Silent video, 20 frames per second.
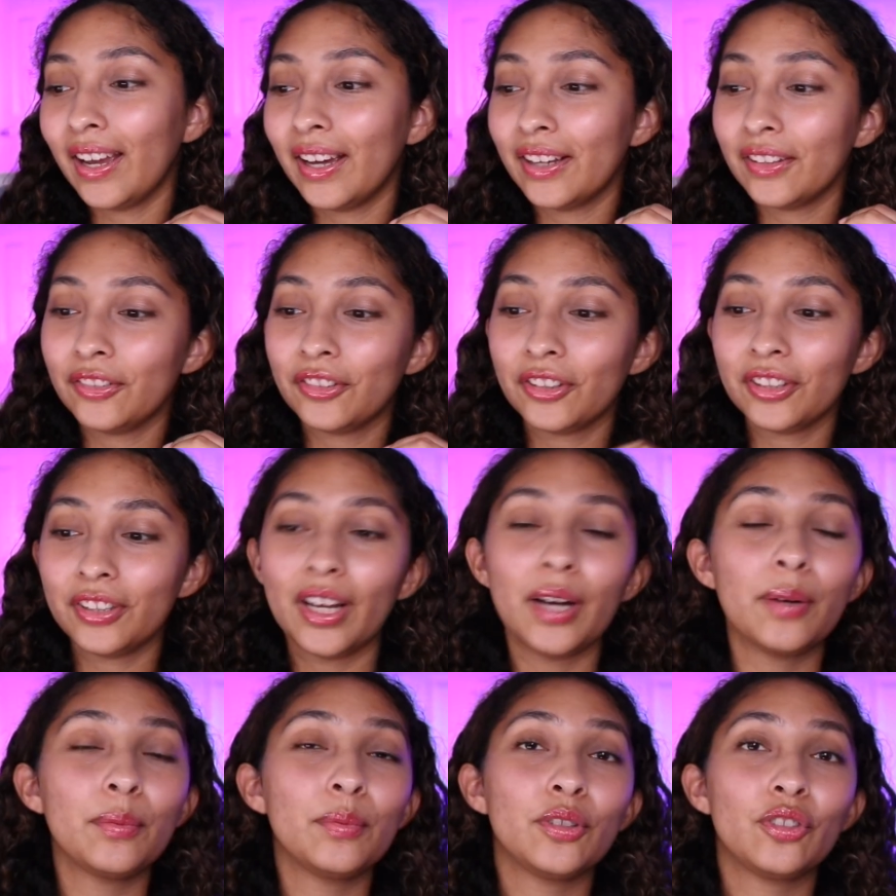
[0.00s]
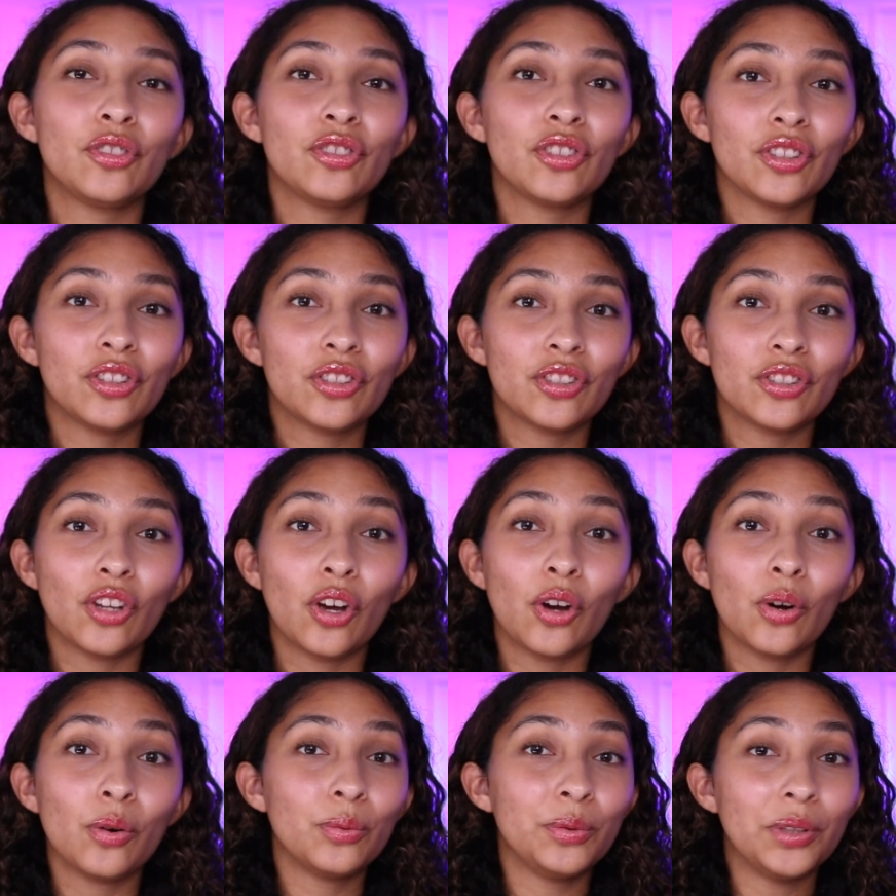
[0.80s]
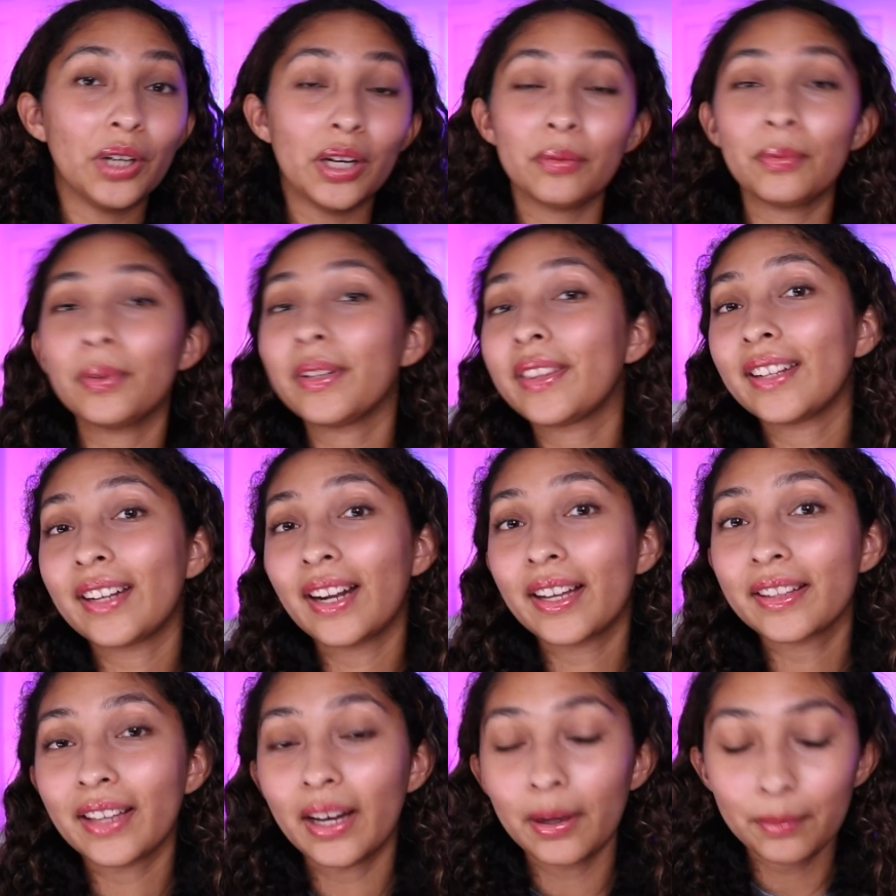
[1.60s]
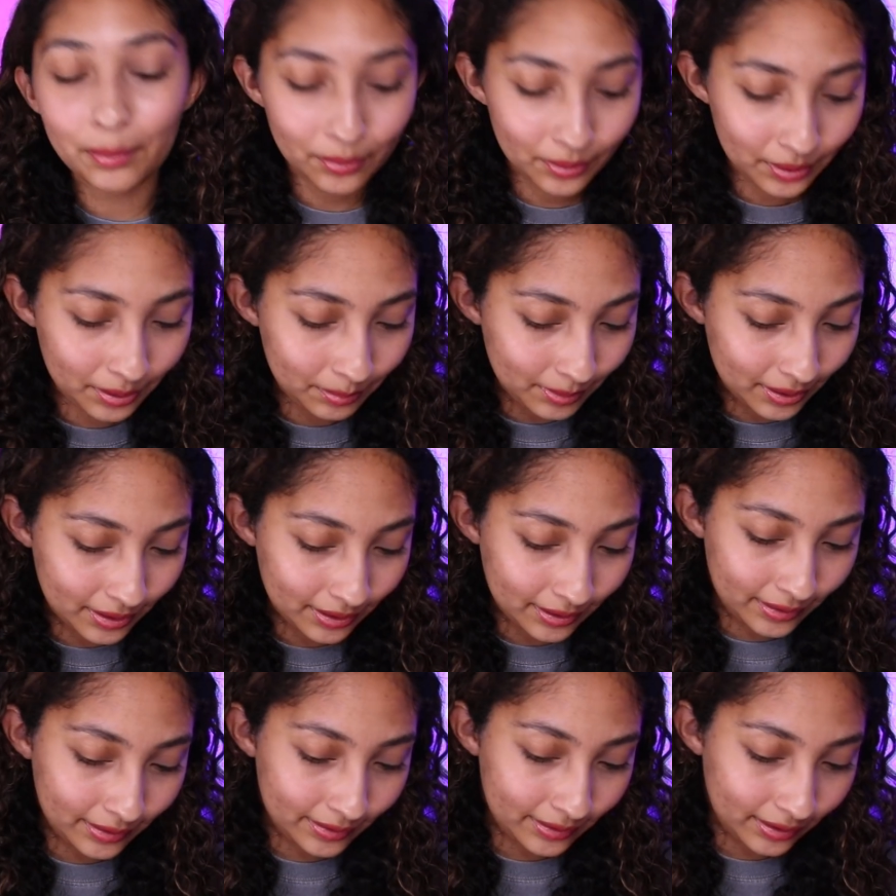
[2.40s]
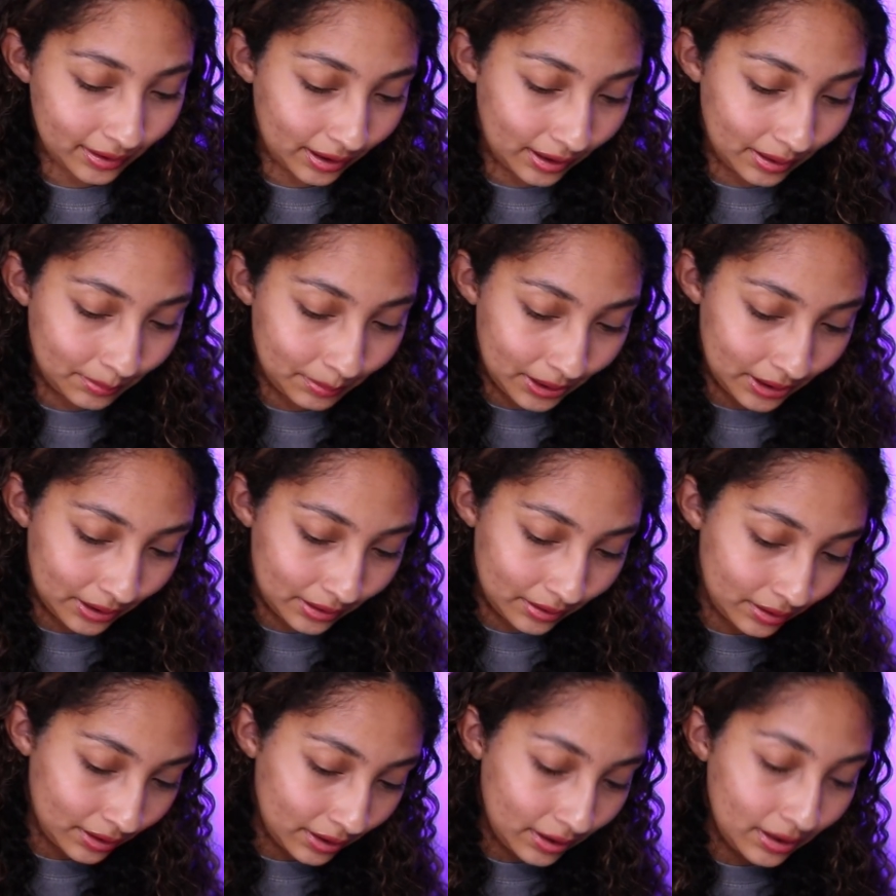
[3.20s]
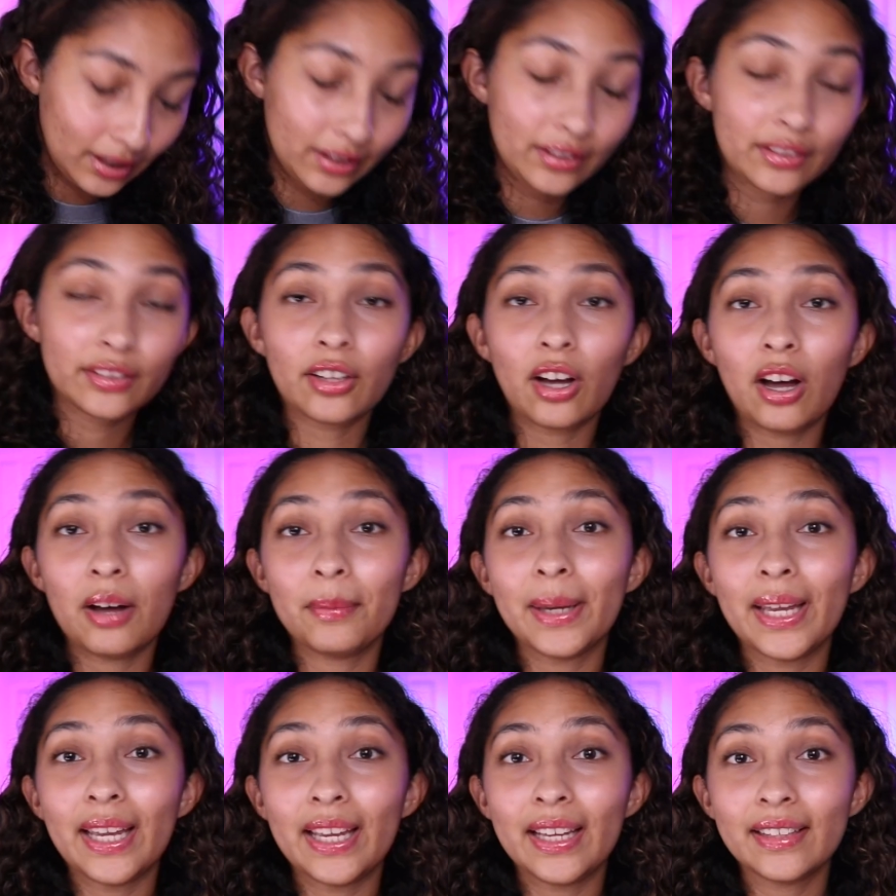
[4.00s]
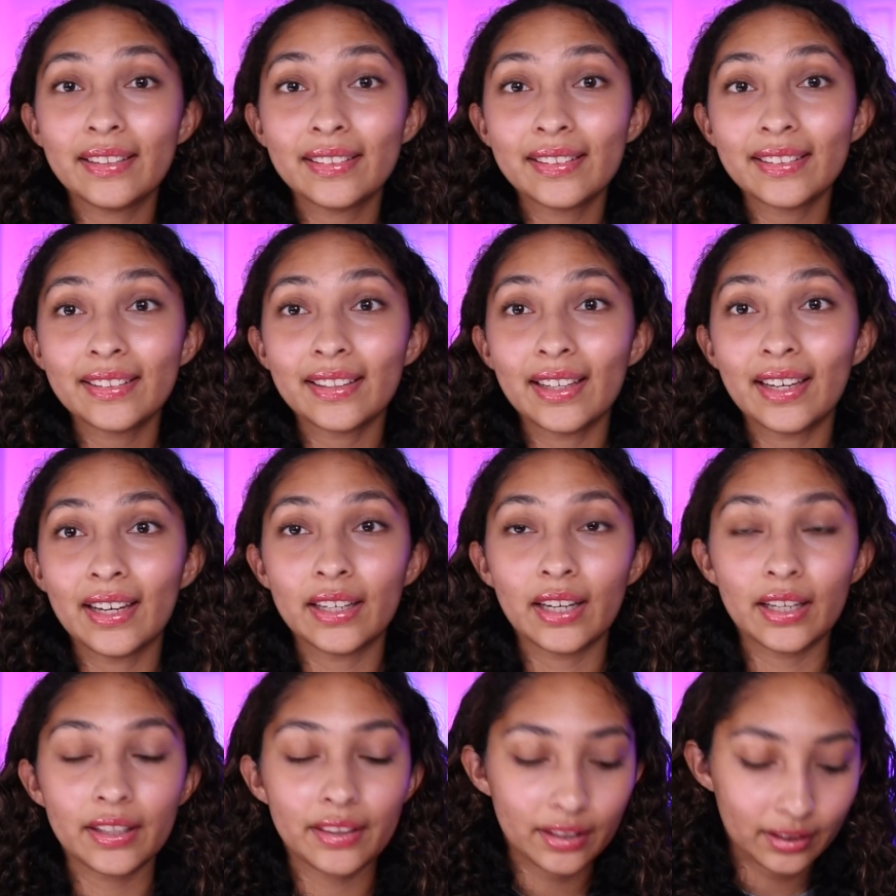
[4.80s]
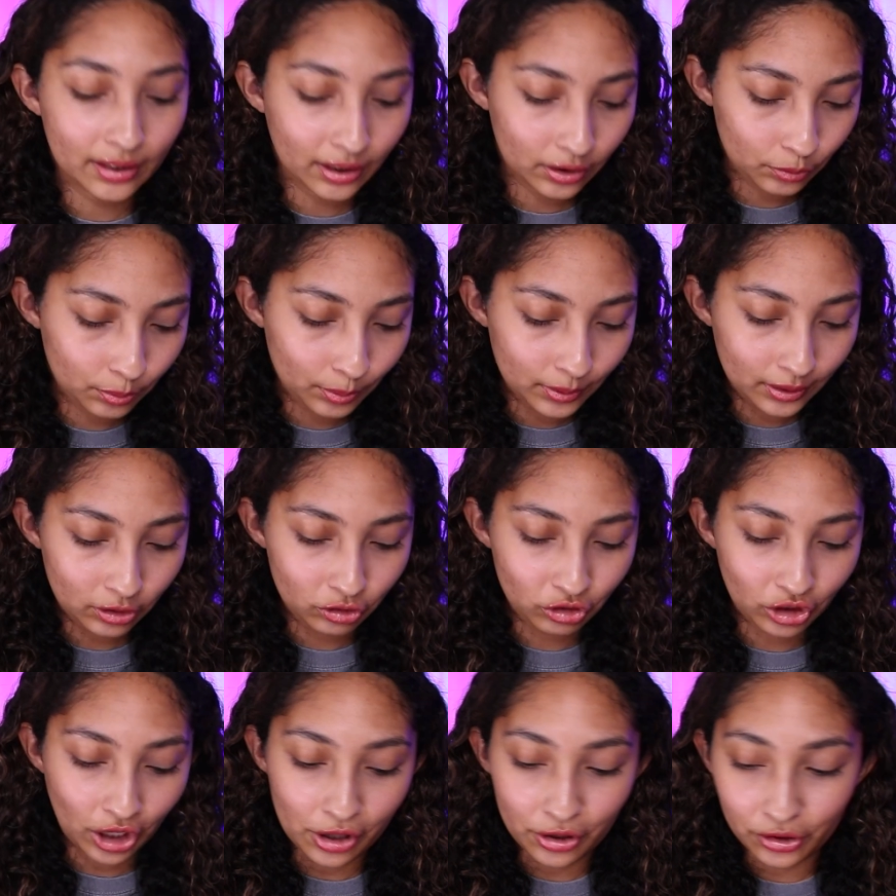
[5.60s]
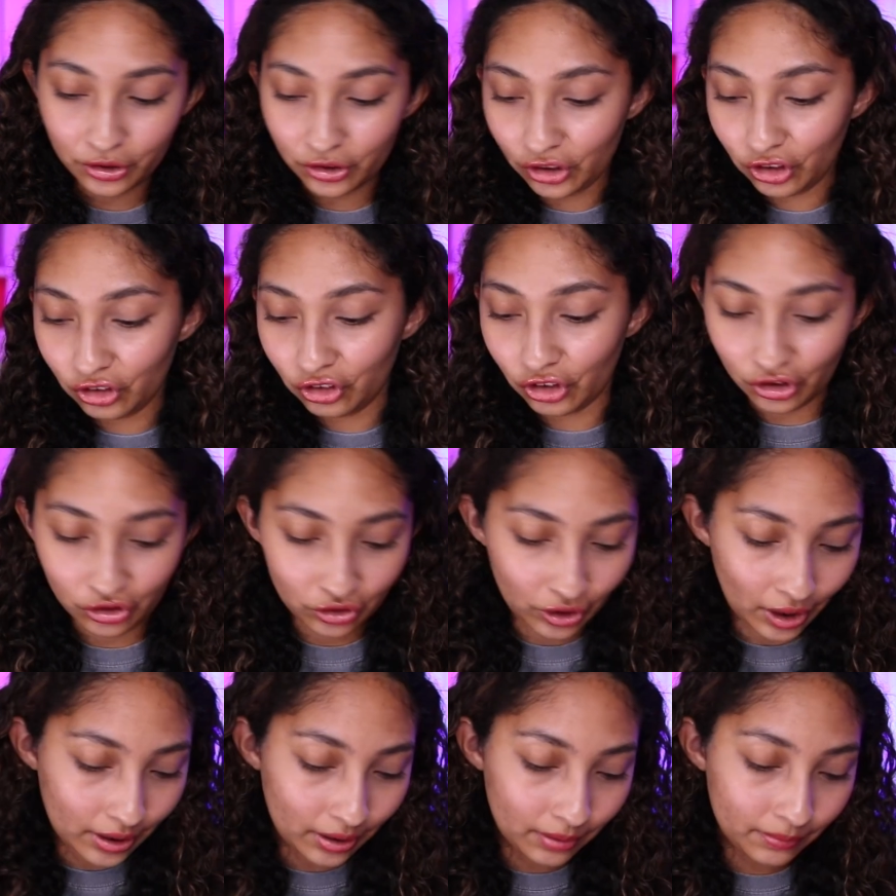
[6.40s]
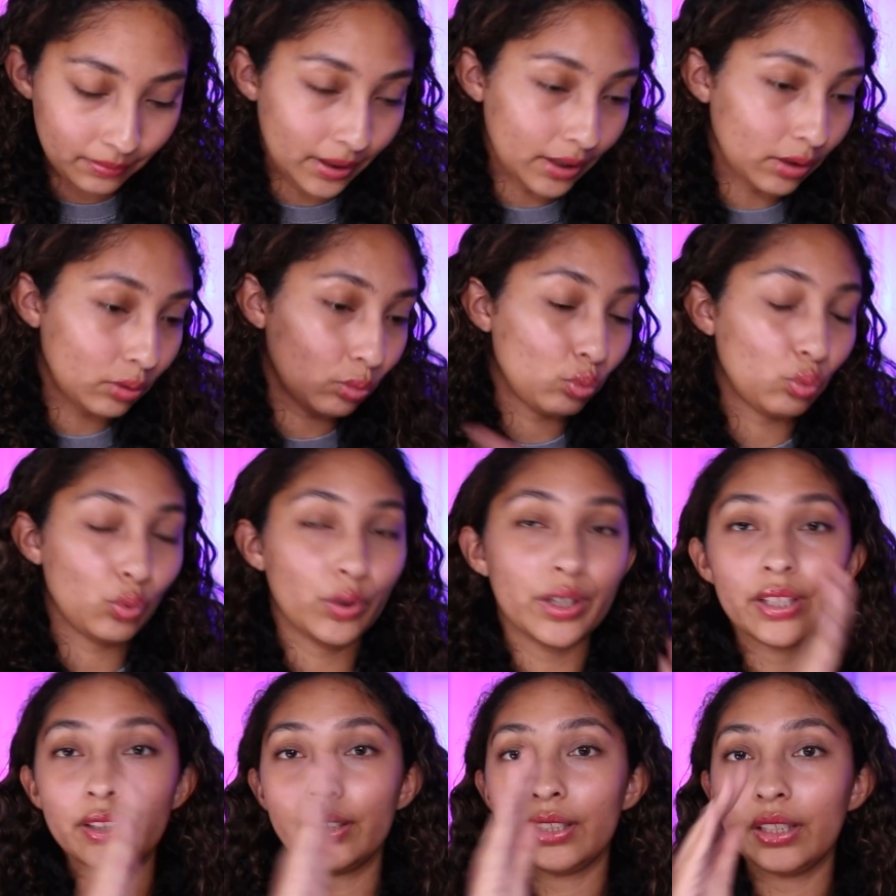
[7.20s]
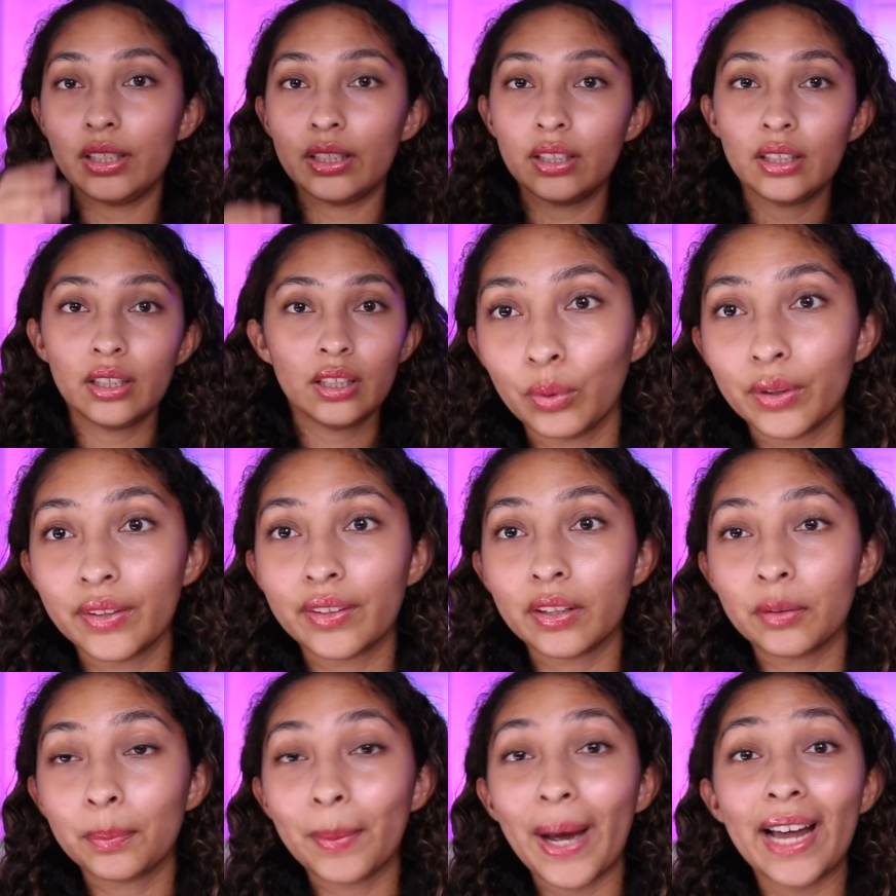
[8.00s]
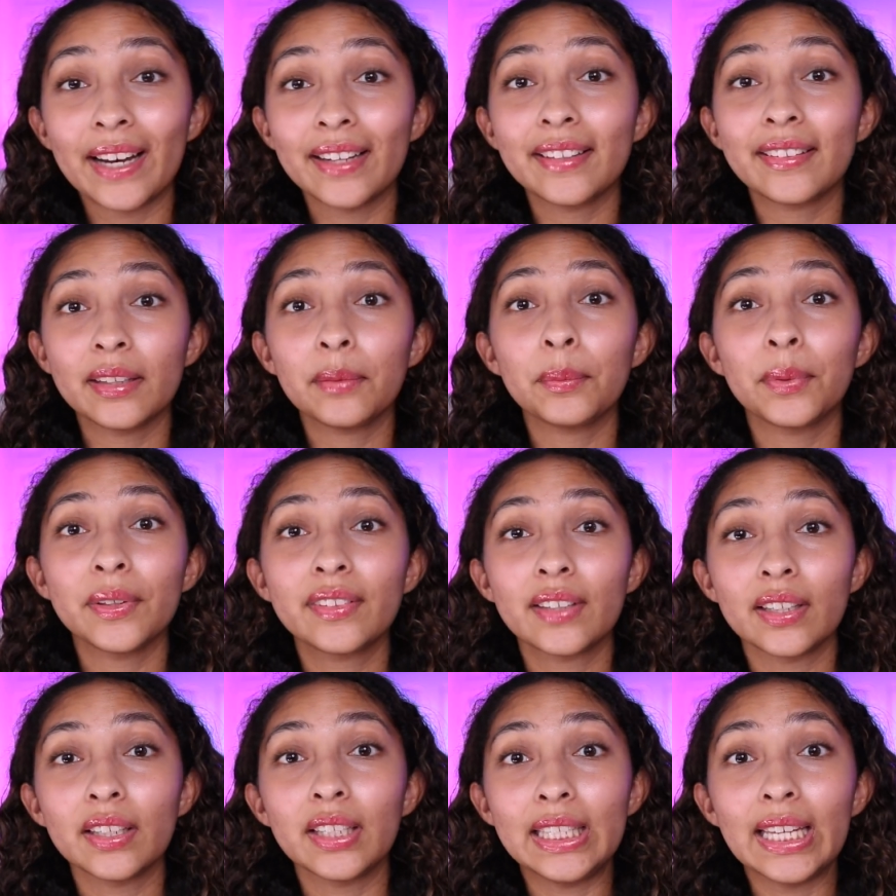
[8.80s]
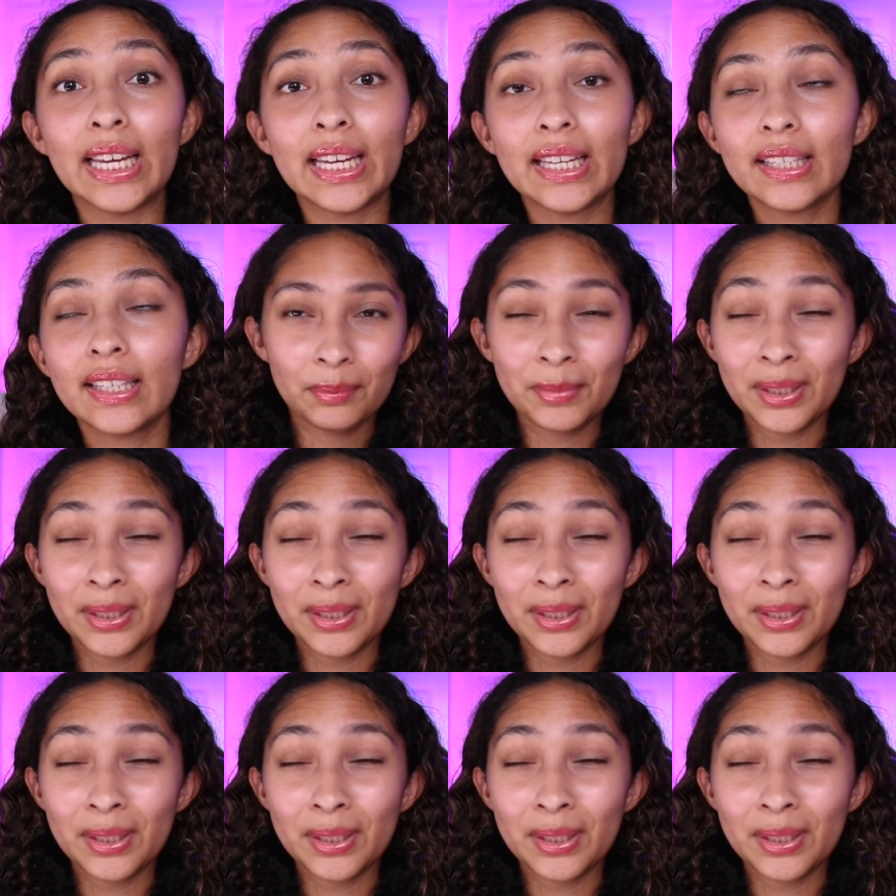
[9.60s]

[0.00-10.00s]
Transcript: And Jennette was just so done with it at that point because, I mean, it's Tom Hanks, and I think that's when the jealousy just kind of like really was as bad as it was gonna get.